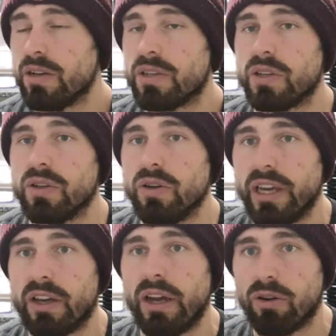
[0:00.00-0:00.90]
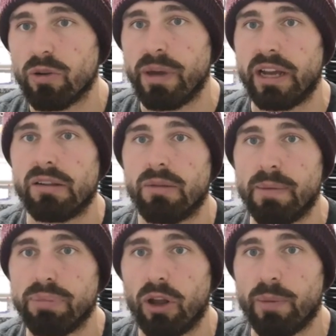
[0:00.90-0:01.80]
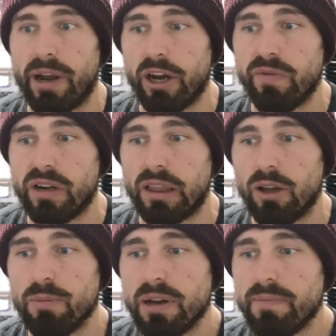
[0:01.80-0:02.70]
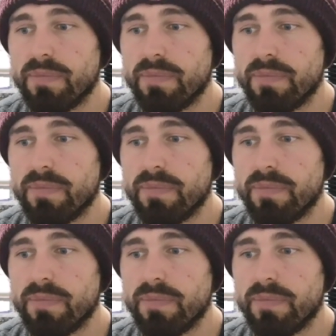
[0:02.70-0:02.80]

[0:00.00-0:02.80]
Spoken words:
So he could be employed by another club.